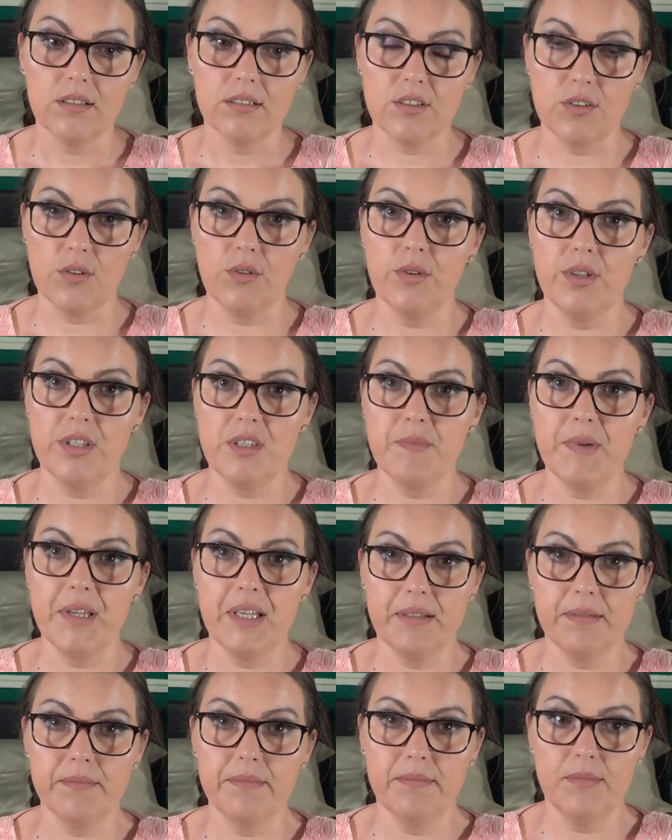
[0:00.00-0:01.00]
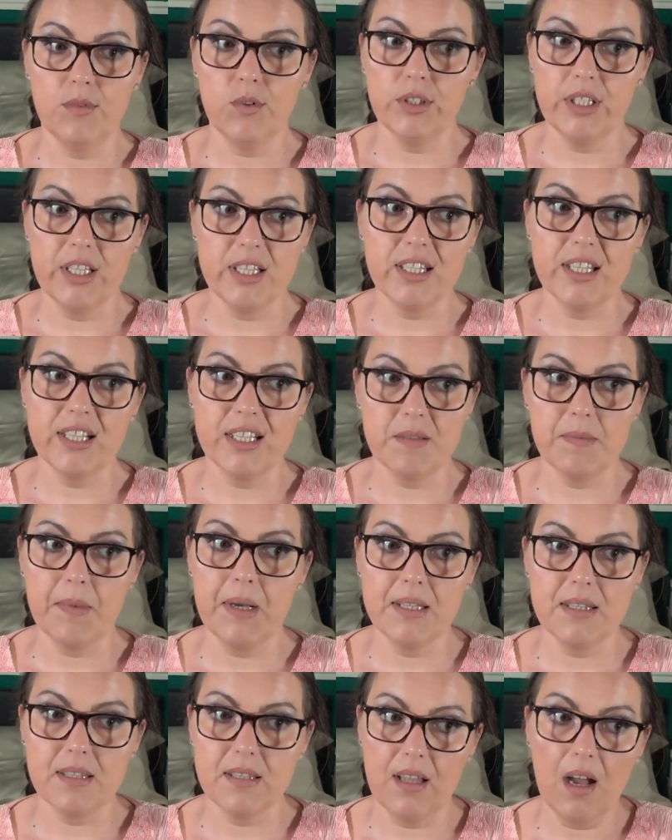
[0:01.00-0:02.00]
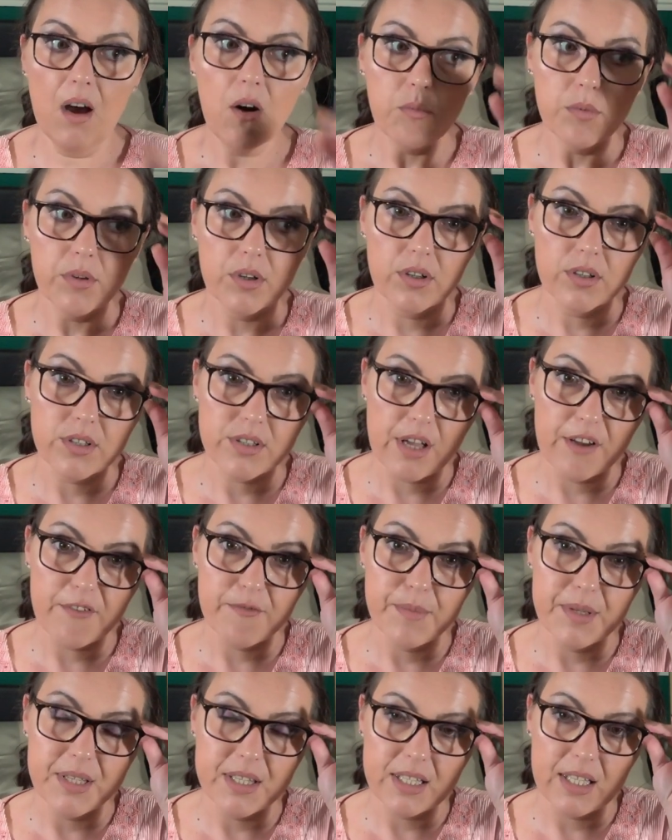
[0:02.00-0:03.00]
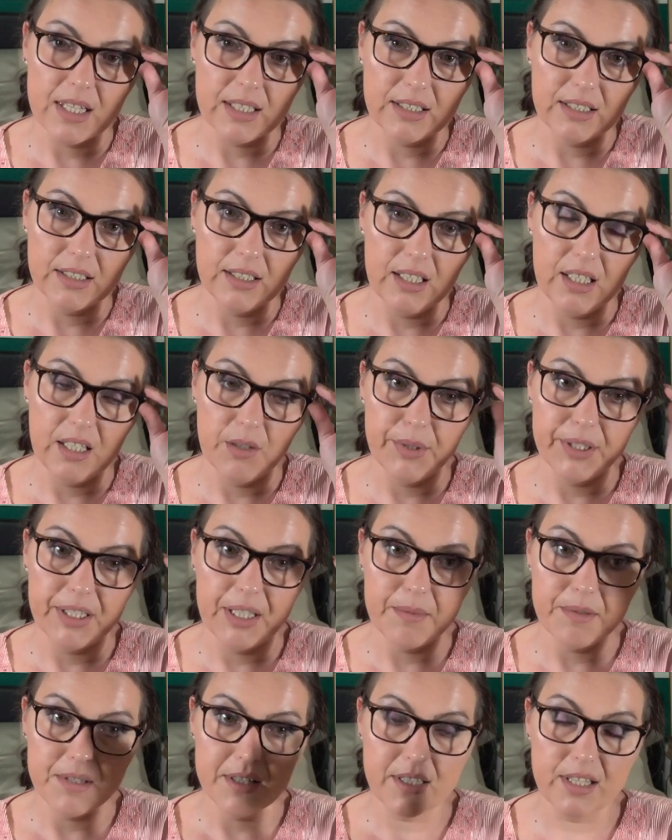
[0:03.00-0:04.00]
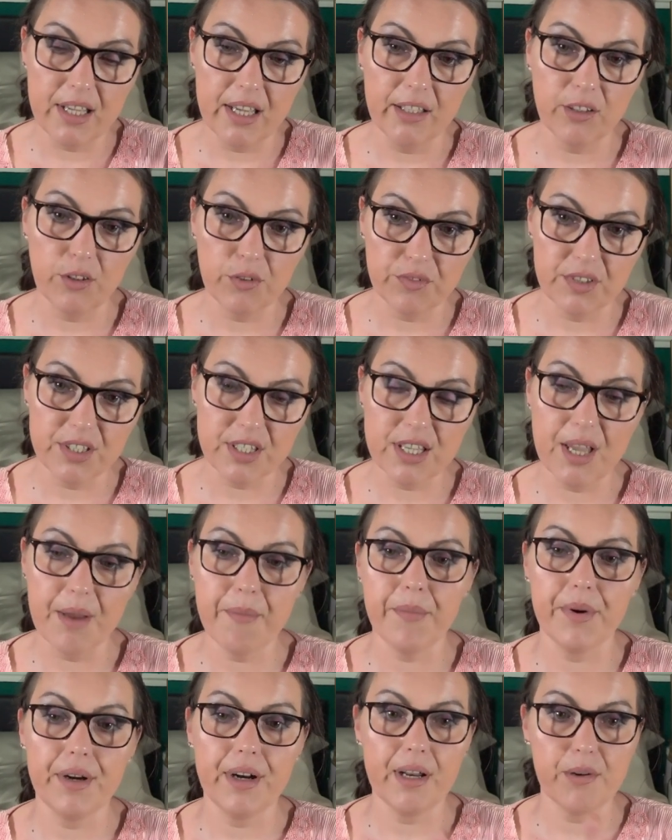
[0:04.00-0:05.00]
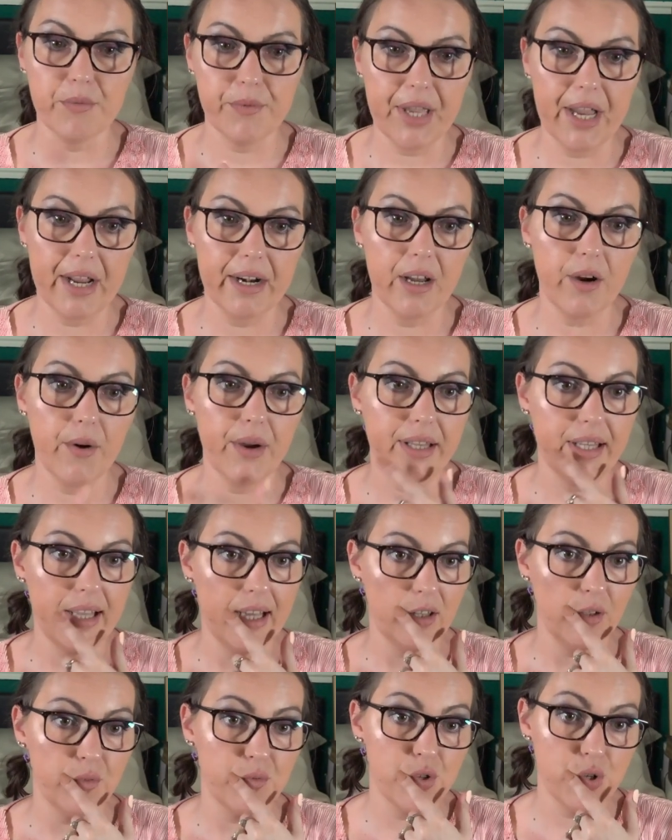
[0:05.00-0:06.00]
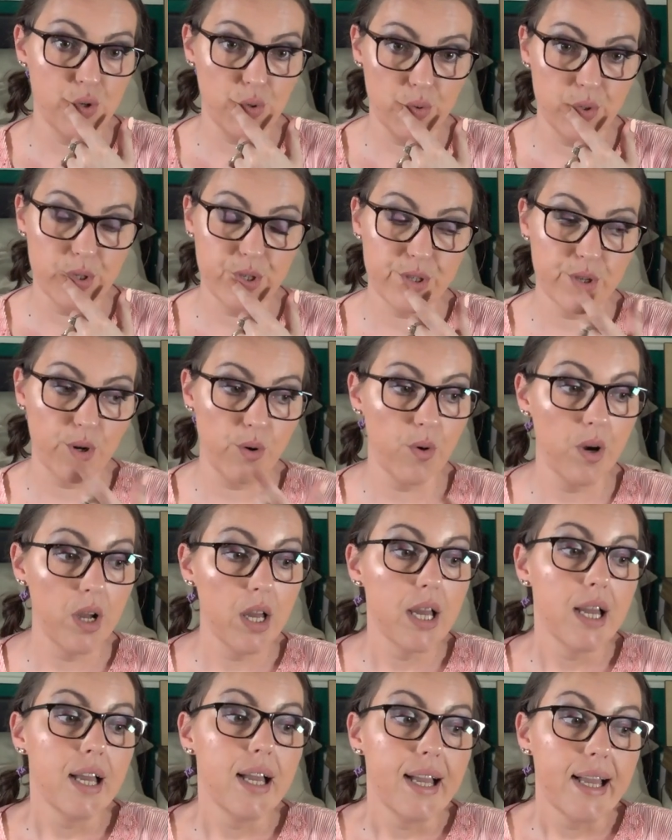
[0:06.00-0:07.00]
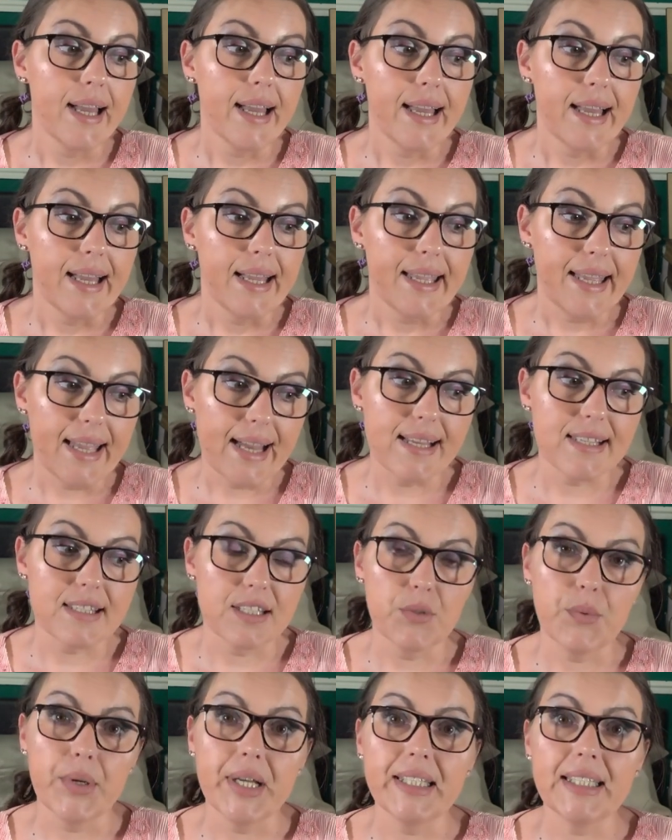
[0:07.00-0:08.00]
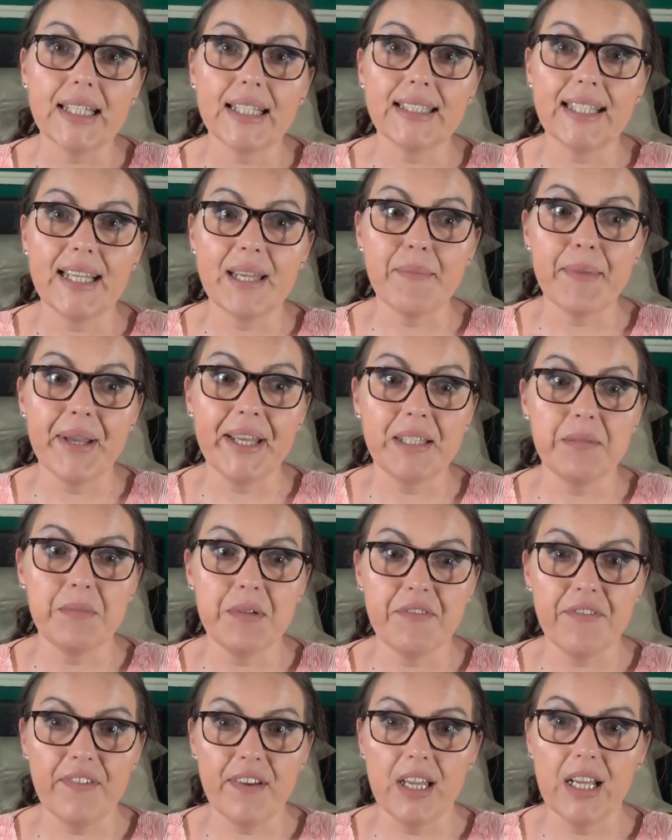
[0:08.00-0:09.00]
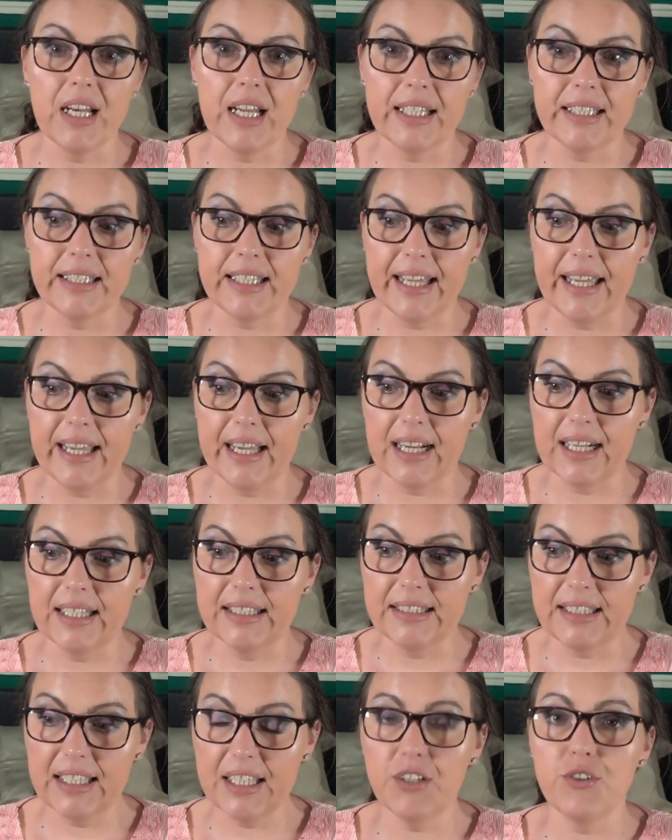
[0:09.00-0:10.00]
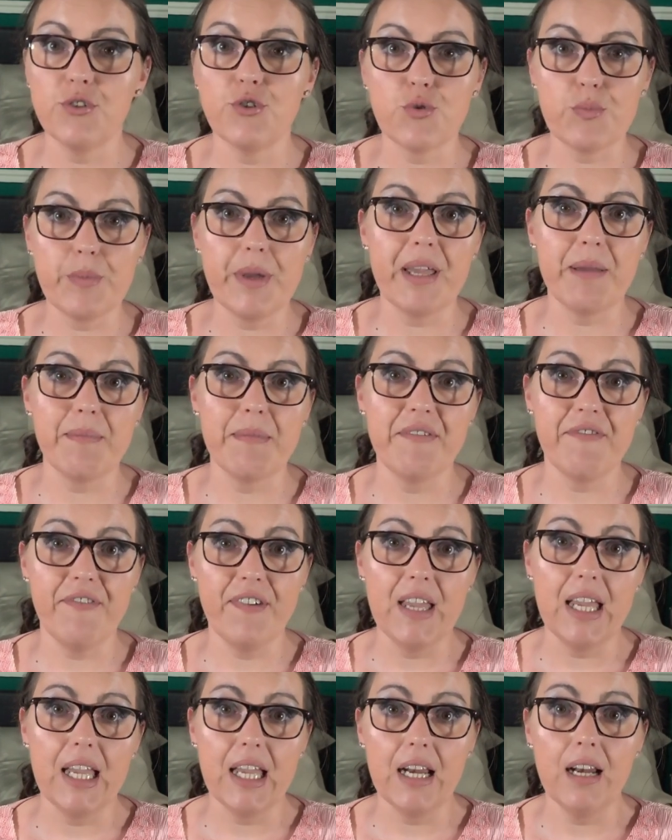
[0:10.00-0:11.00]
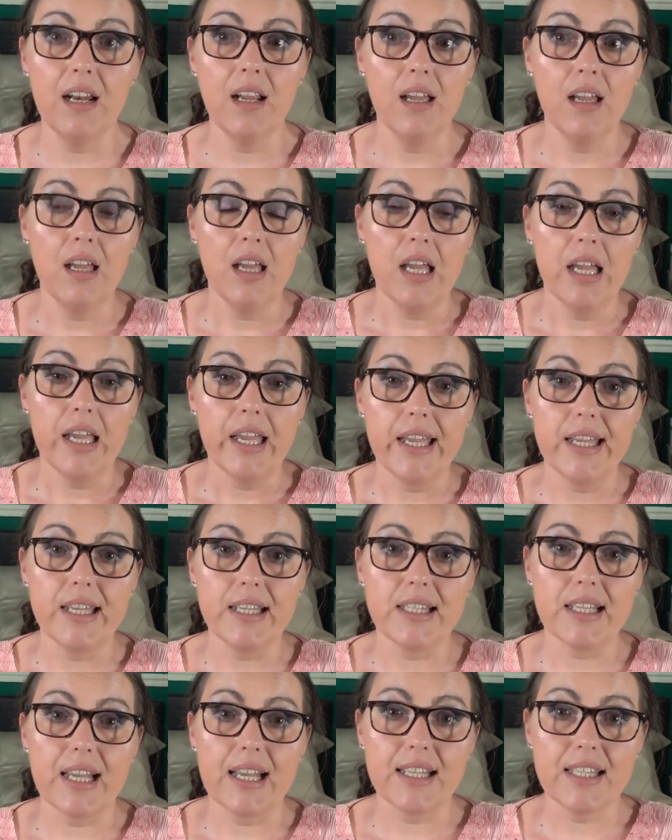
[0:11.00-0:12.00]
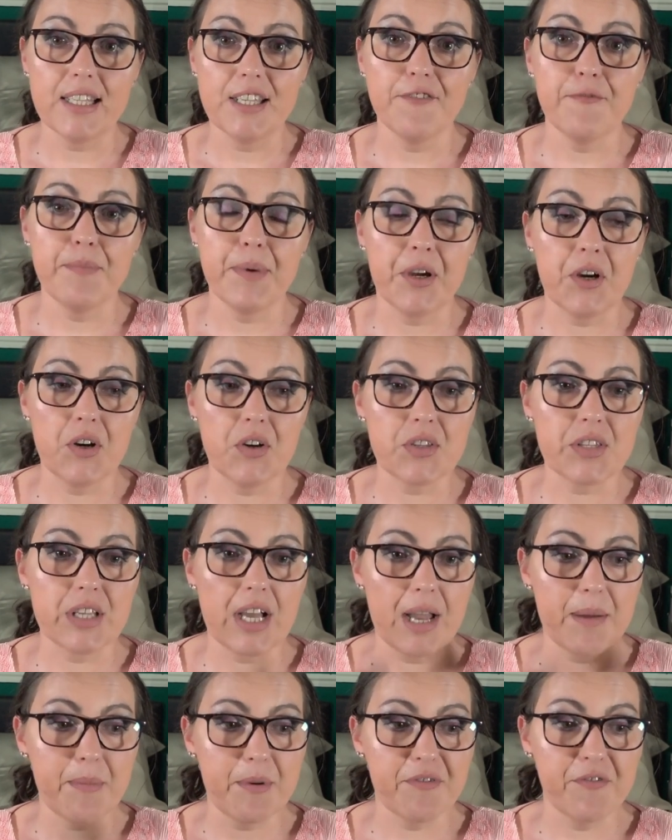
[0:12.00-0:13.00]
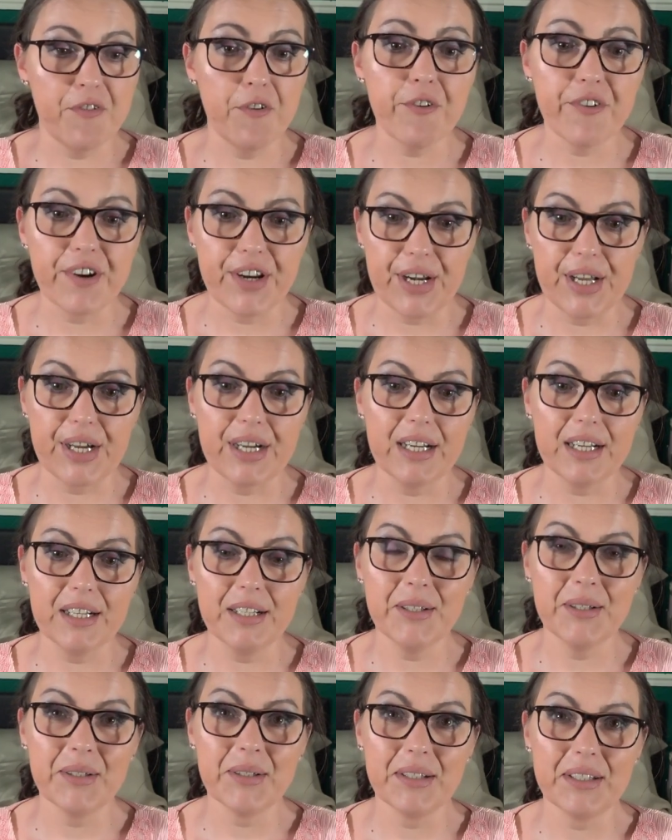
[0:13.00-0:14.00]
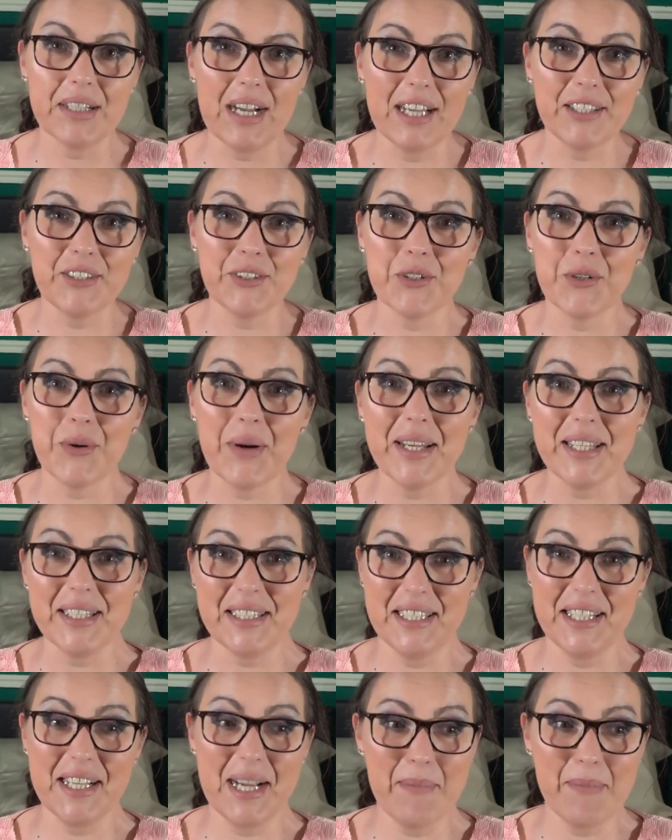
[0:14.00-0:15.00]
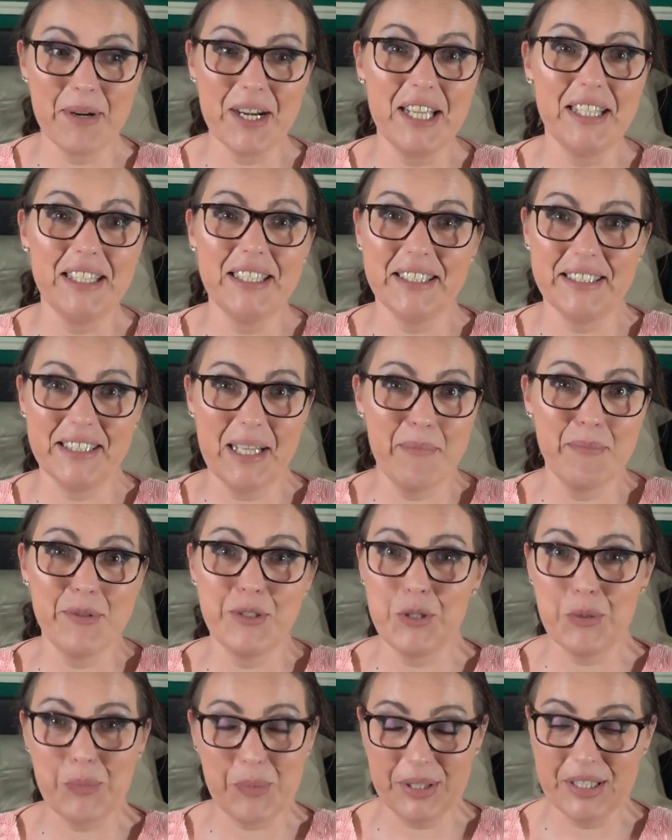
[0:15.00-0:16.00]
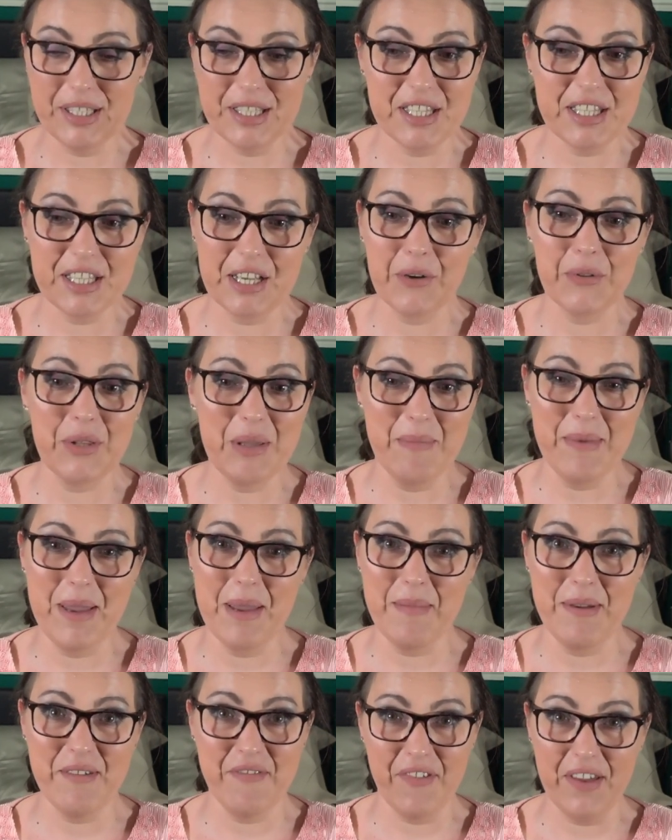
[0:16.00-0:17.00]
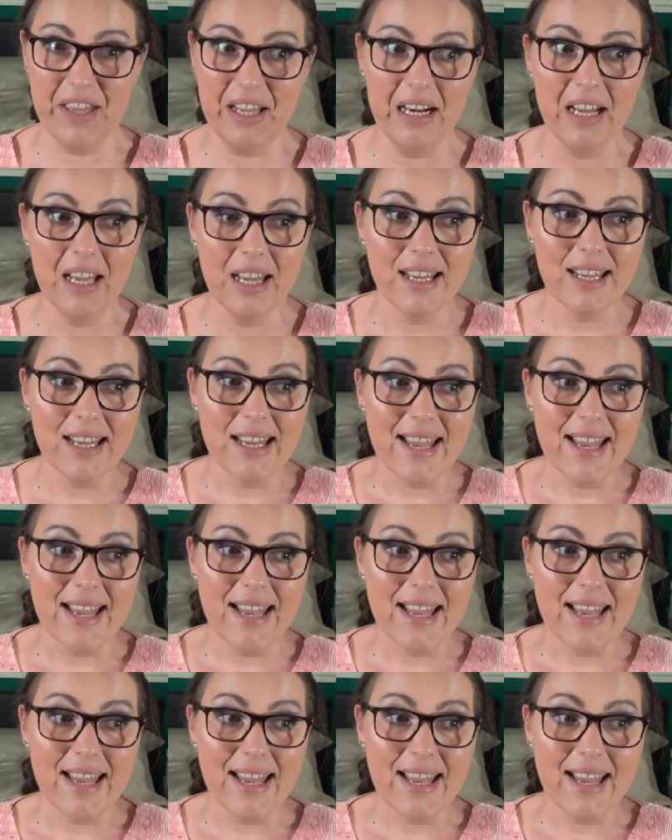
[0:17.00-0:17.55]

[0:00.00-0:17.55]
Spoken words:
So it's been more than 6 months now, because I've been starting dealing with them since the 8th of December, and we are now at the end of June. So yes, the way that they made me feel, and they continue to make me feel, is as if because I'm a foreigner, I don't know anything, I'm an idiot, I'm stupid, this is how they make me feel.